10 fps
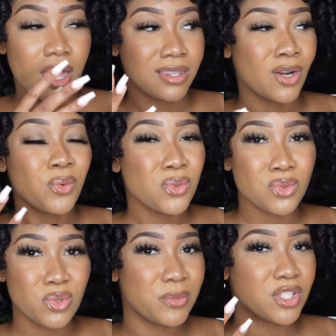They don't
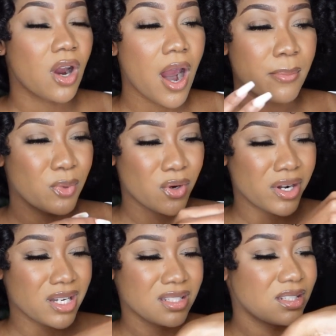use too much
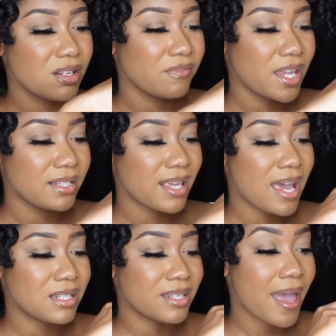cardboard and stuff like
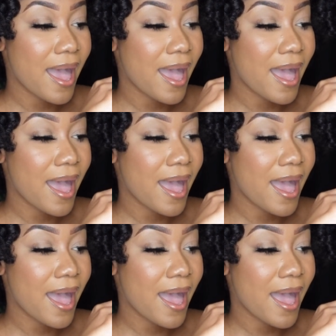that to